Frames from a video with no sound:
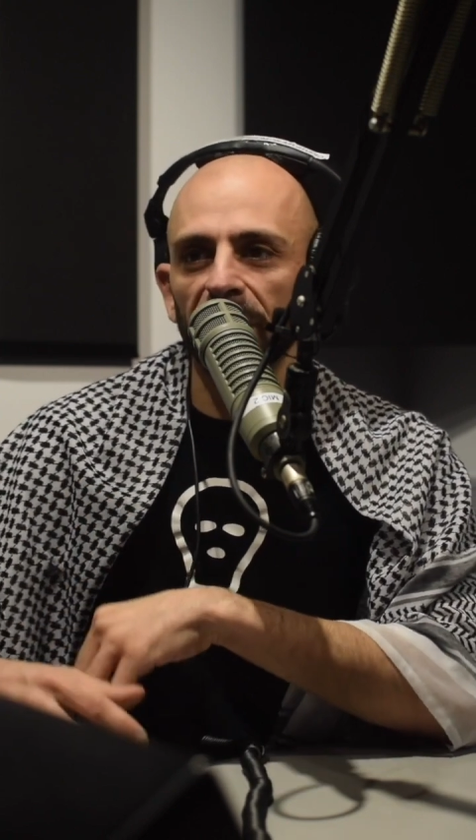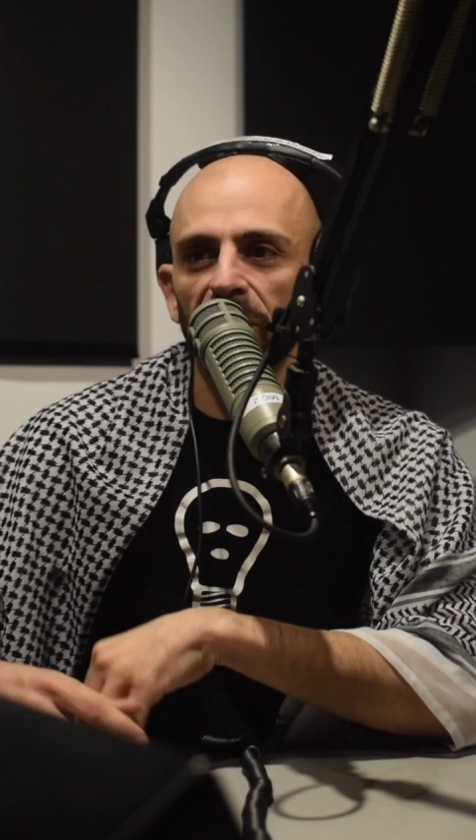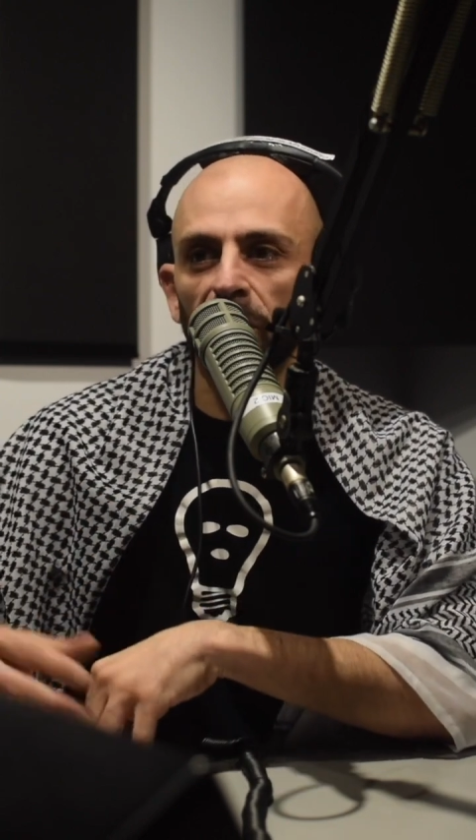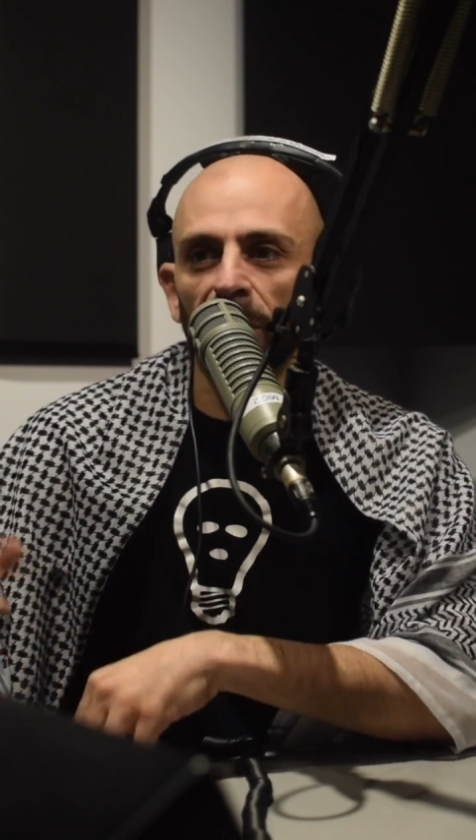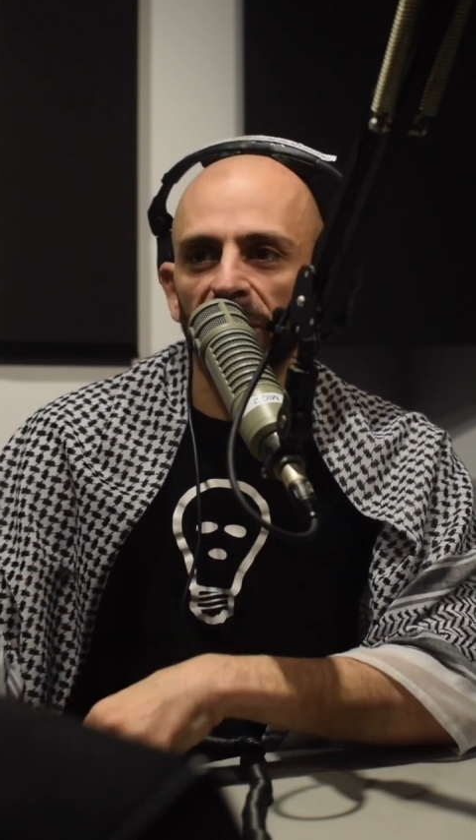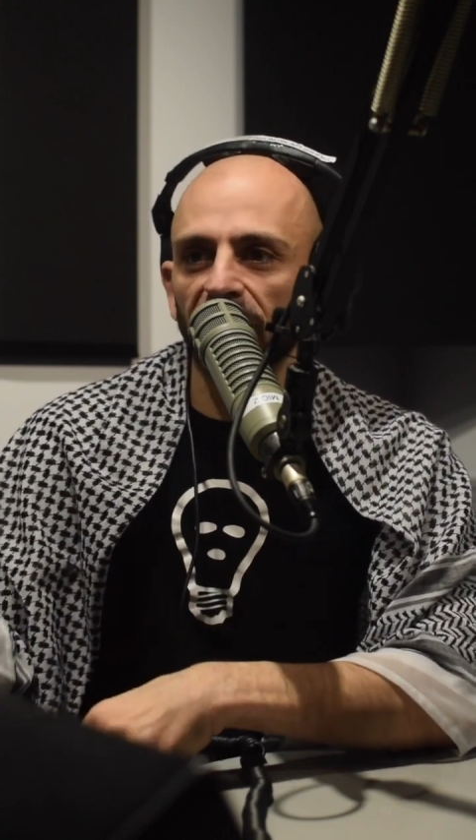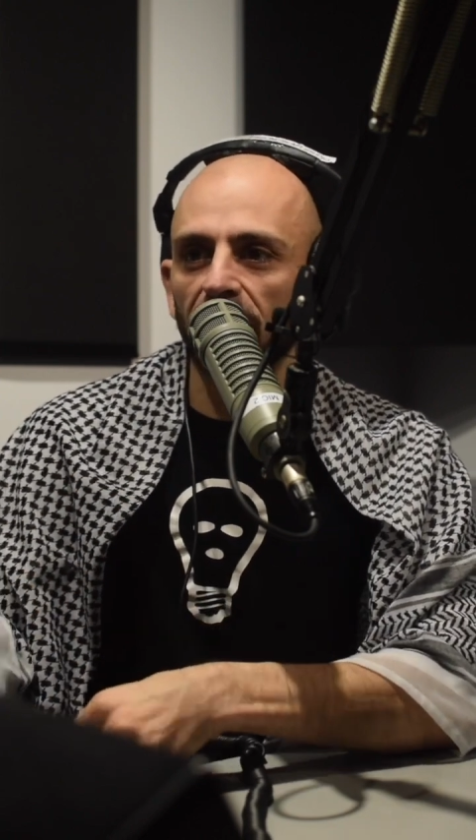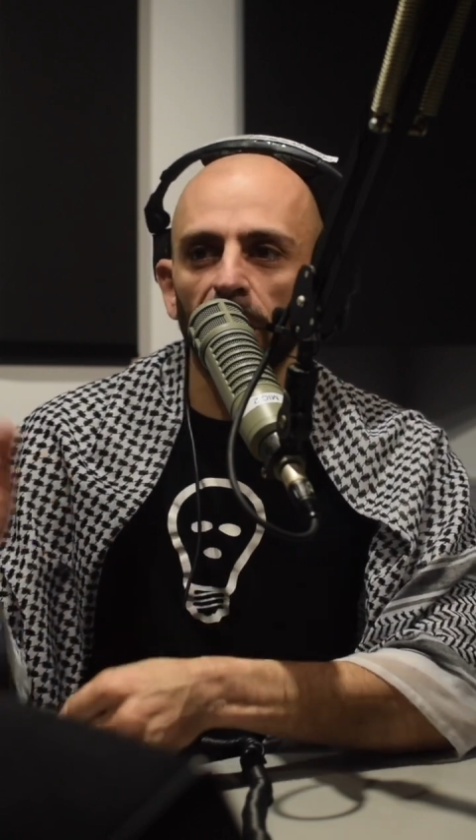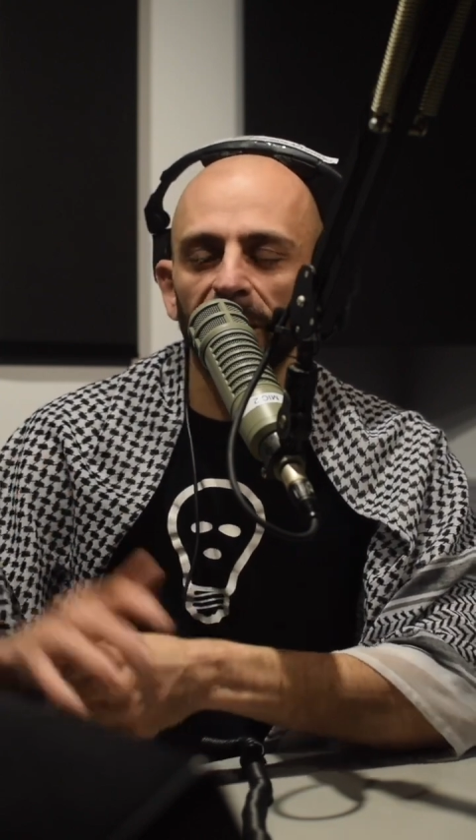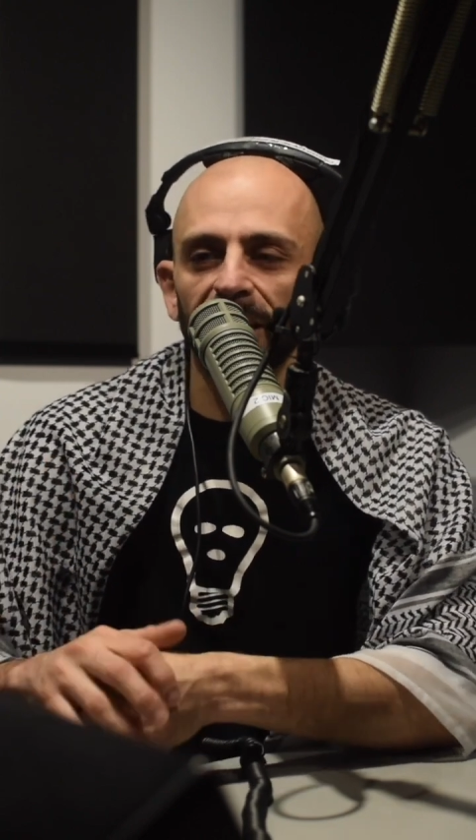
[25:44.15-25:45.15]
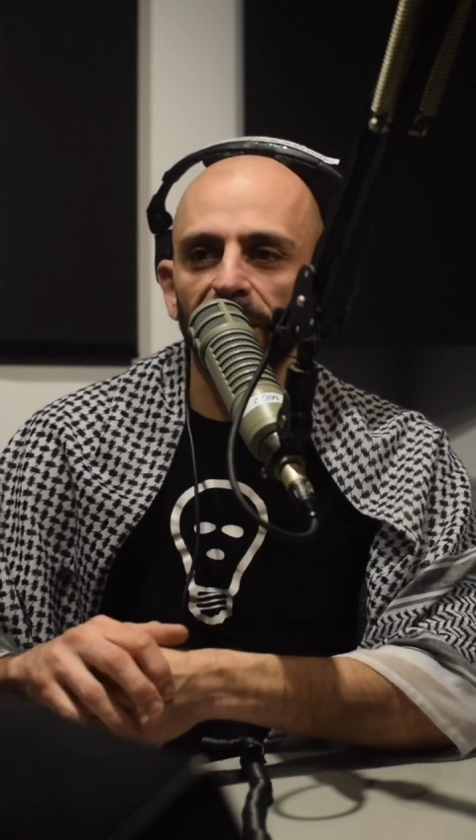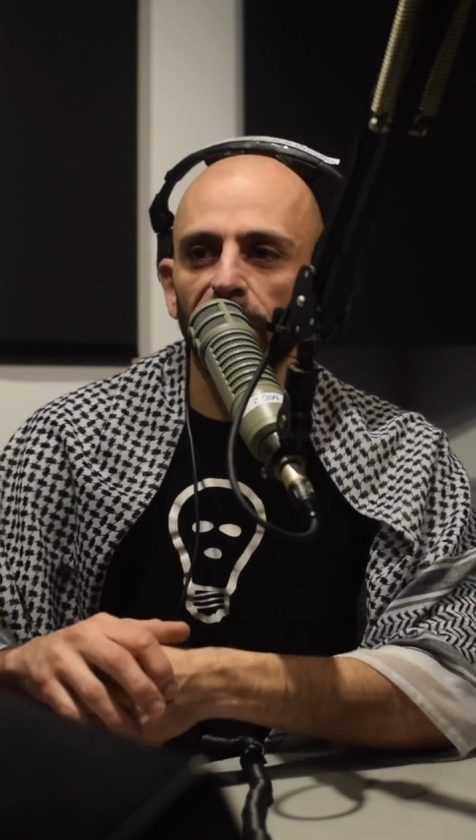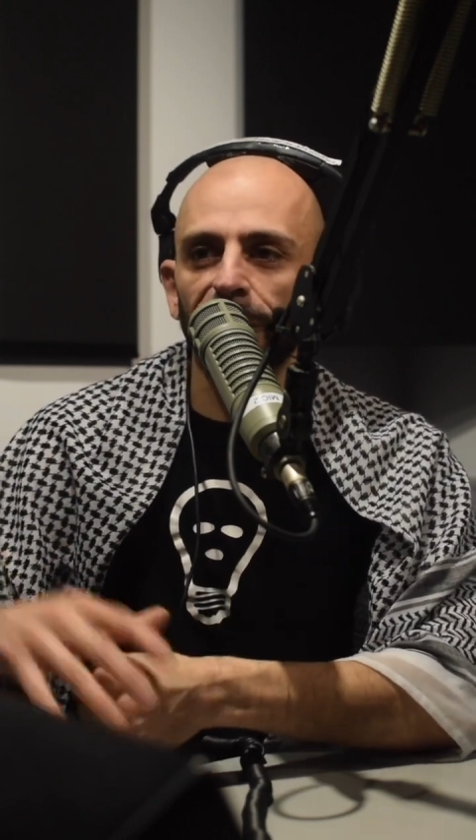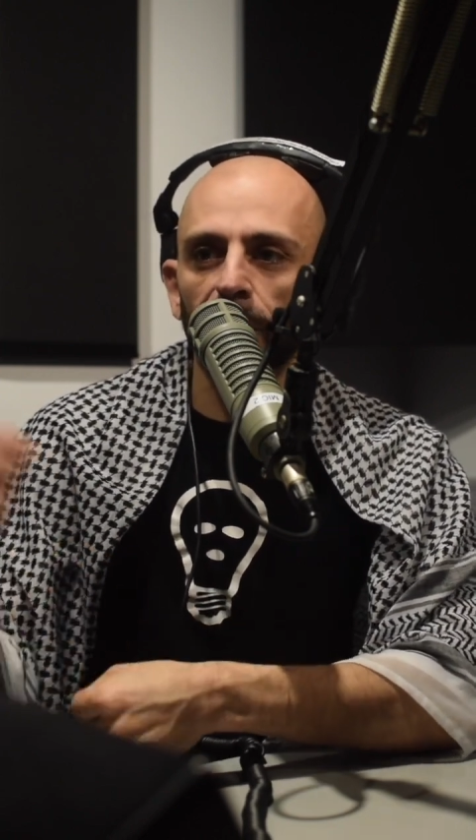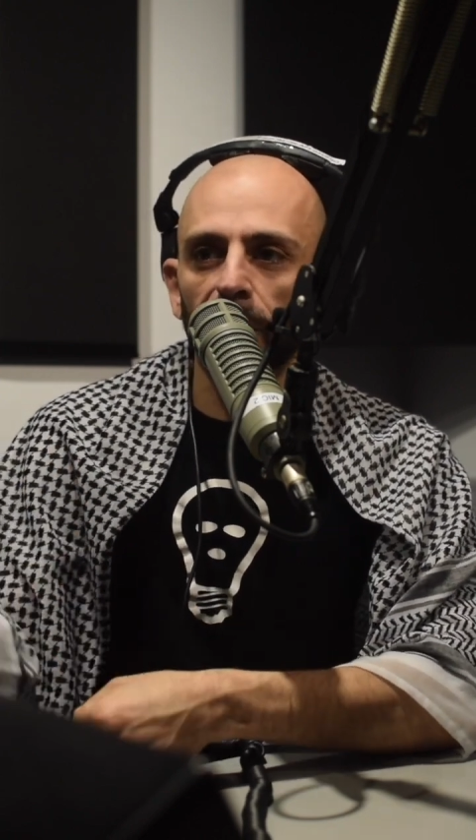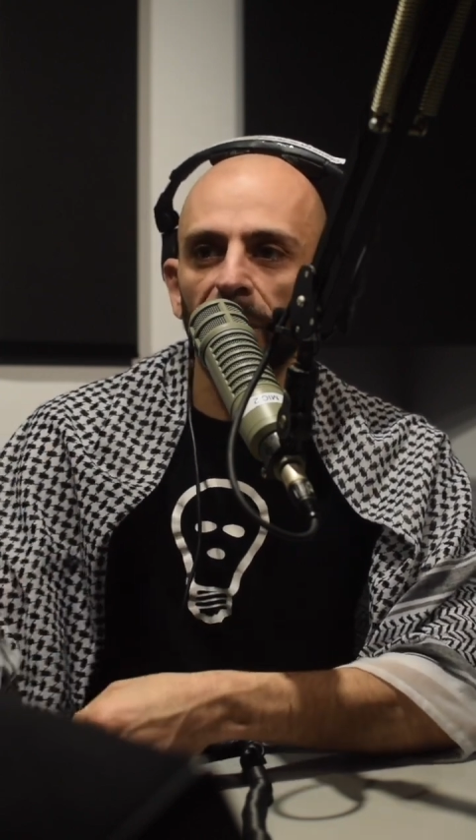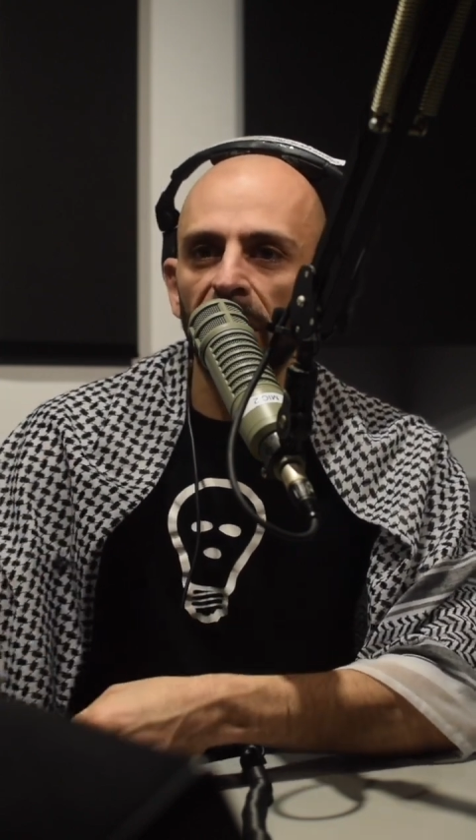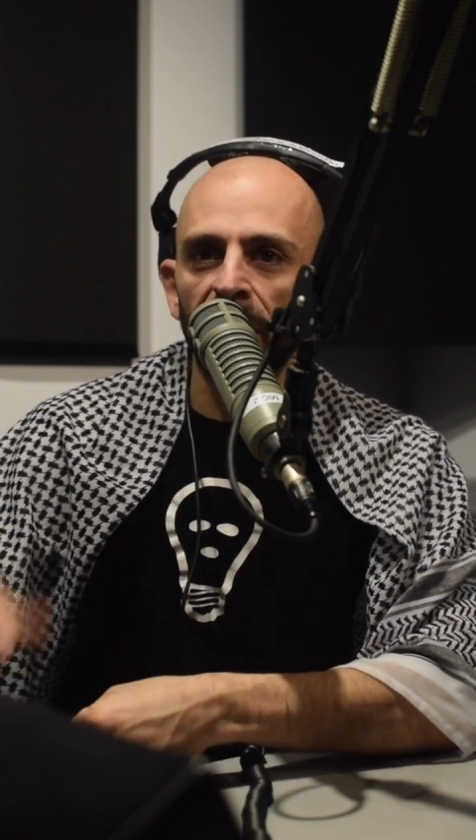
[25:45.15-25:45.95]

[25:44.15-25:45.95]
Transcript: the charges and all that stuff from